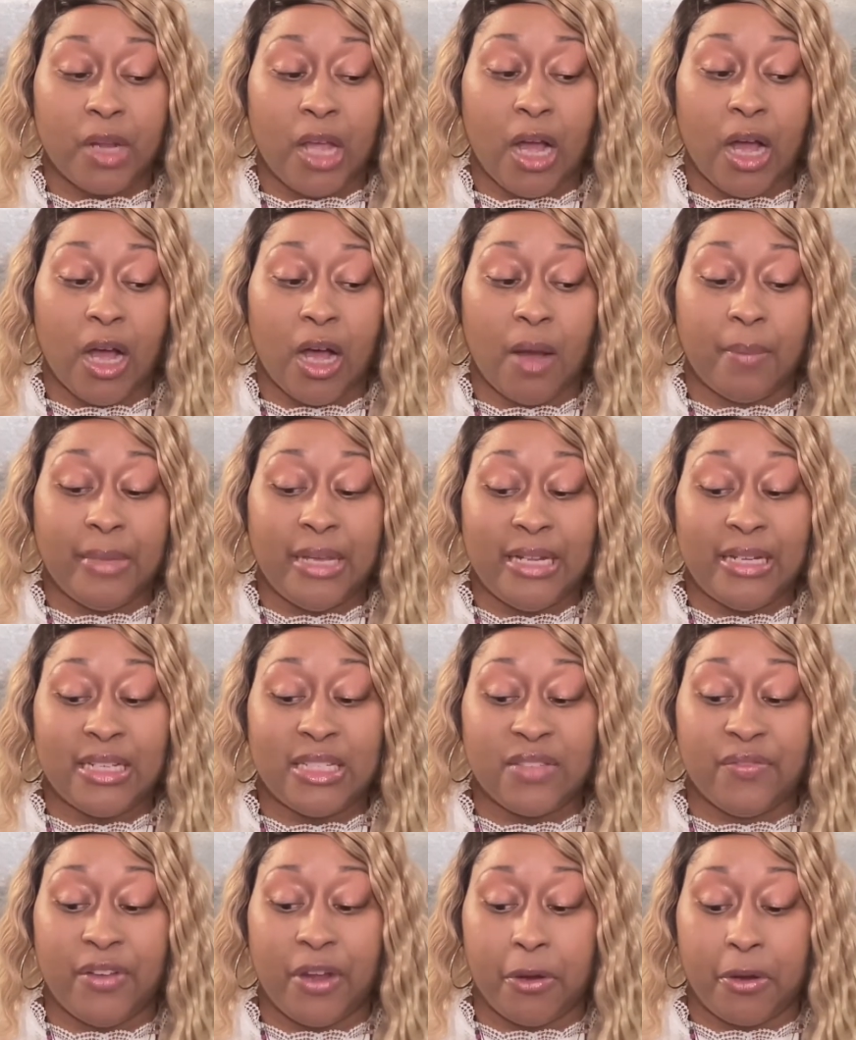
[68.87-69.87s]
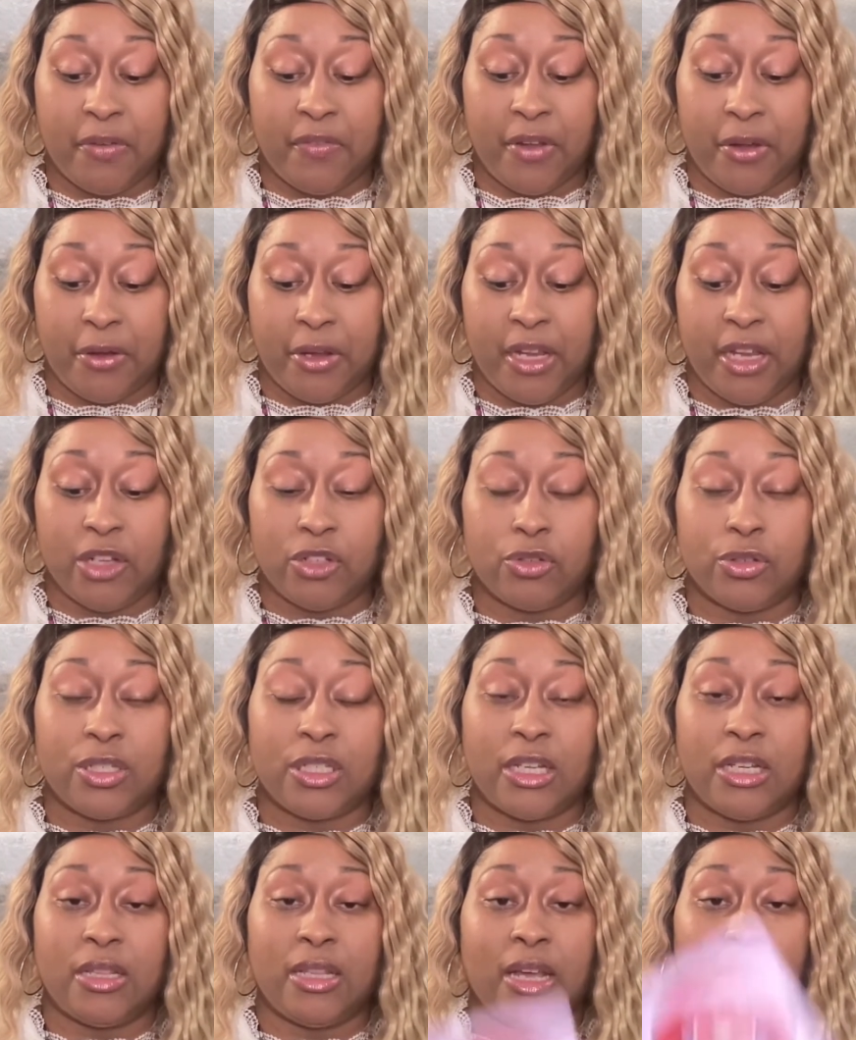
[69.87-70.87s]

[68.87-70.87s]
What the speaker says: And it's very, very interesting